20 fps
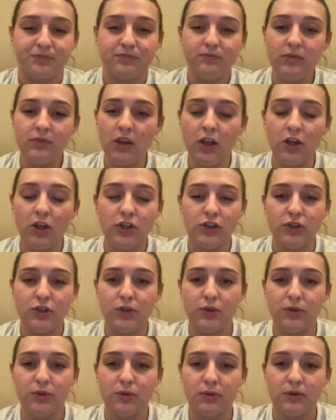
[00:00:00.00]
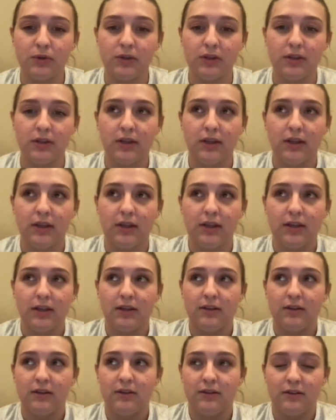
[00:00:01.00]
You
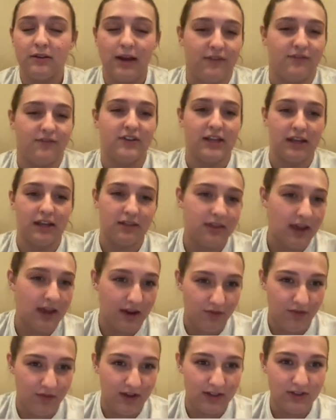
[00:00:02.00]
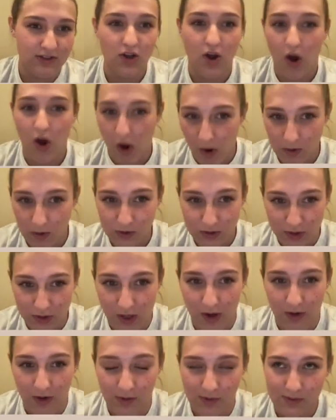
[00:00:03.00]
have to get that fixed
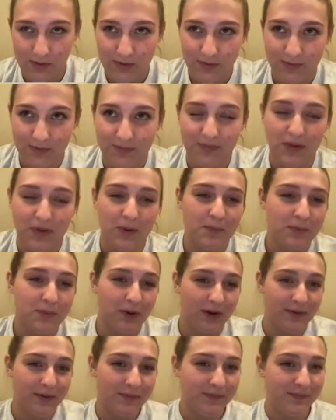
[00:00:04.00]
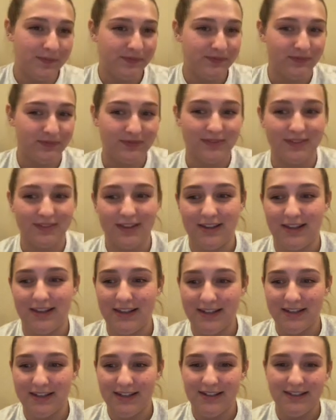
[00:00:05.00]
also. But
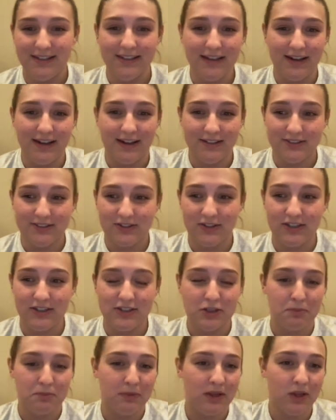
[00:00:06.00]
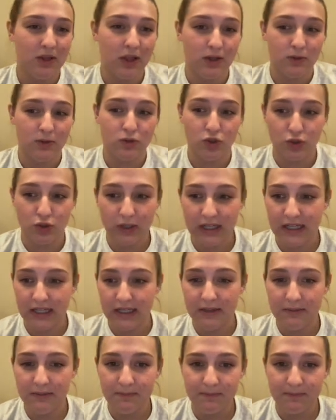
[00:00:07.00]
yeah, so these can be a little tricky.